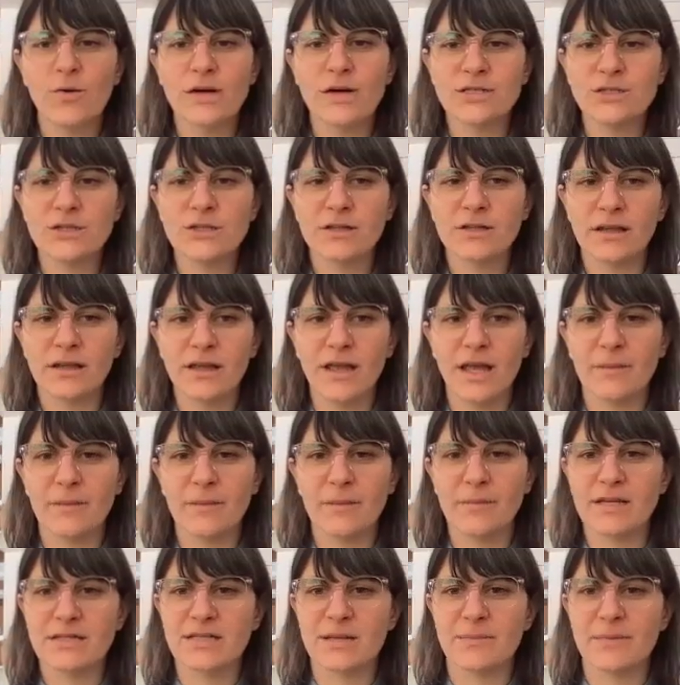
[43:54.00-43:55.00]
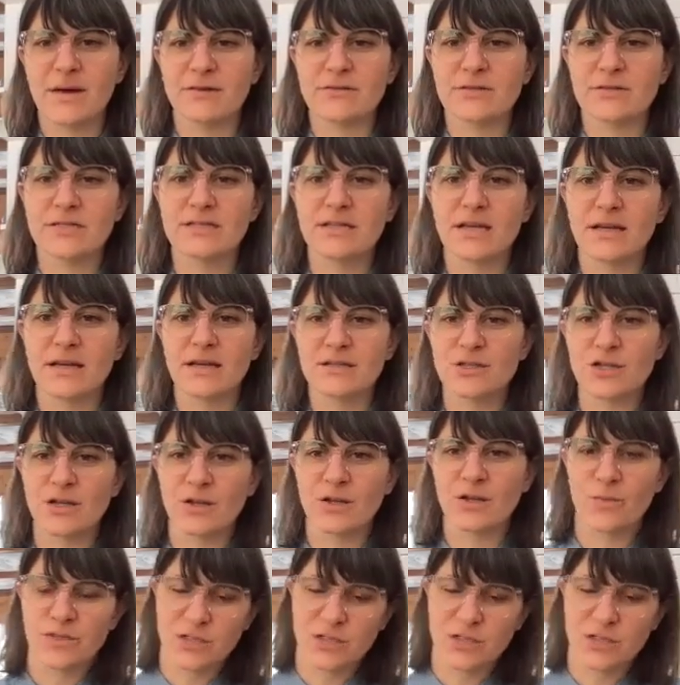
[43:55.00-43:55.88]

question that came in is about staging,